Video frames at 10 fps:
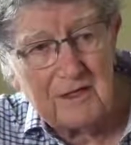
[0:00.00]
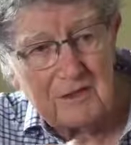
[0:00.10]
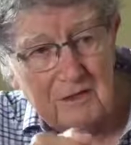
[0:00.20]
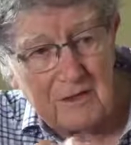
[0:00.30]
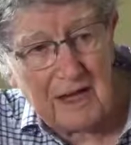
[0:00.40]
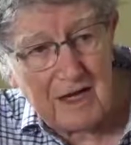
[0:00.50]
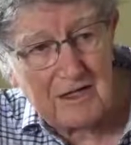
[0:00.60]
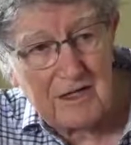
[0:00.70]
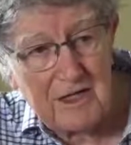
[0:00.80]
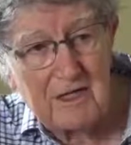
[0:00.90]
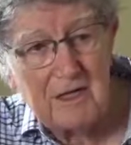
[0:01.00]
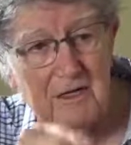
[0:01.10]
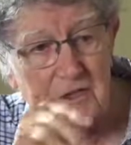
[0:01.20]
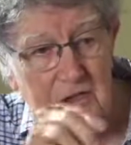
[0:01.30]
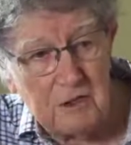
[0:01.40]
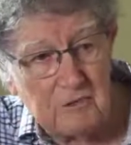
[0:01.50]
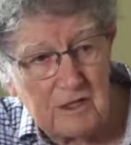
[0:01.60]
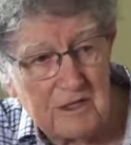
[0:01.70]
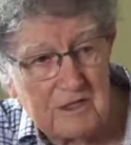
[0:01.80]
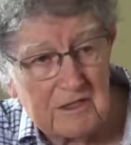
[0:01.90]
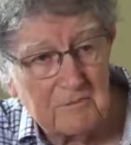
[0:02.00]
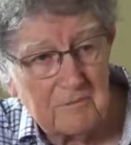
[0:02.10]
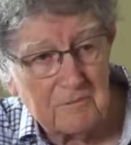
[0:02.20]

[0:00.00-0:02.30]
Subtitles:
to Lockheed to do this,